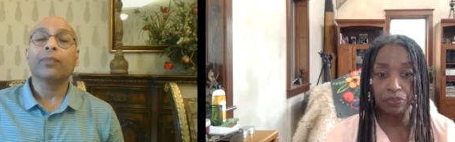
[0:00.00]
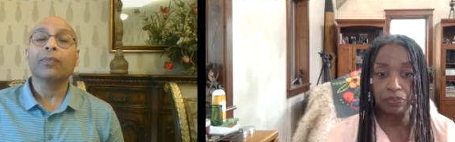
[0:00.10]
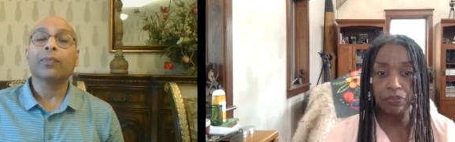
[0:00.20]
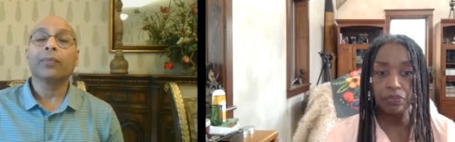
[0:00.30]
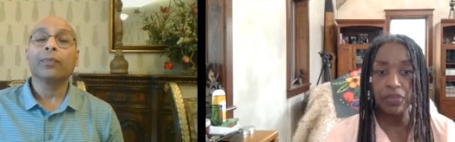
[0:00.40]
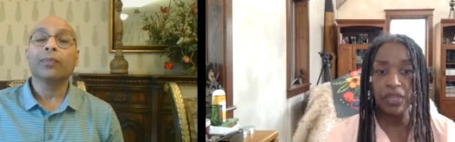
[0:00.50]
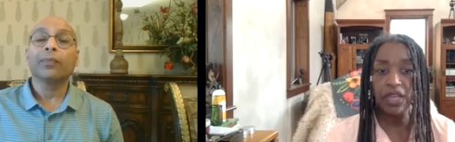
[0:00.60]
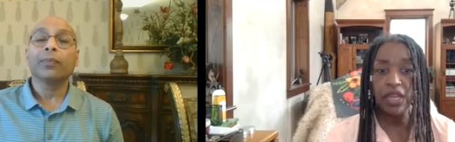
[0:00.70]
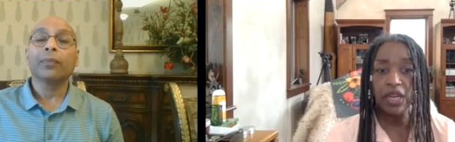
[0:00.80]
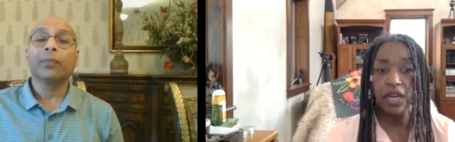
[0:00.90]

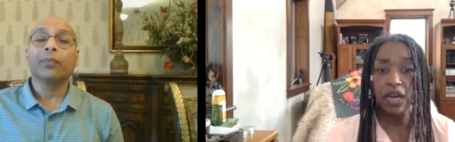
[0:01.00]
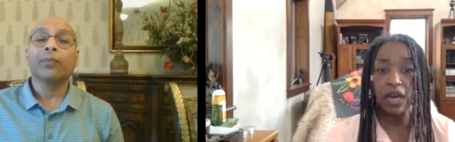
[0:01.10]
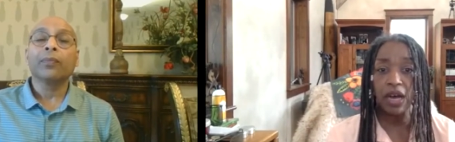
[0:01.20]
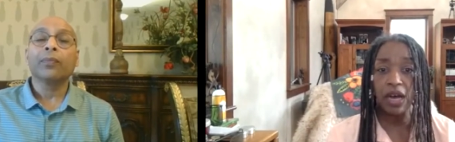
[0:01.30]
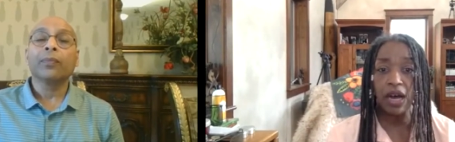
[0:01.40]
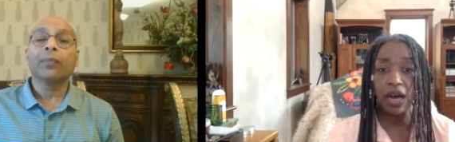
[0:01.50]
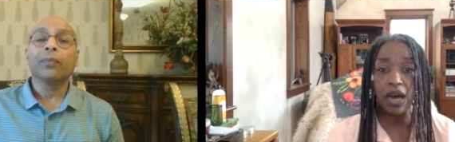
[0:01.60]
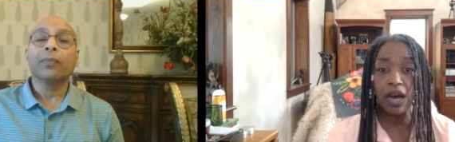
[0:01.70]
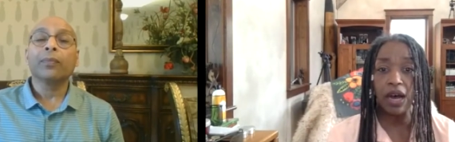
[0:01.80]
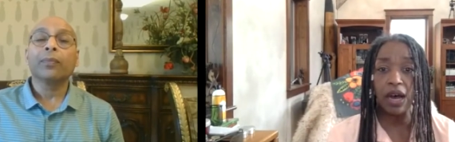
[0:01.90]
[no speech]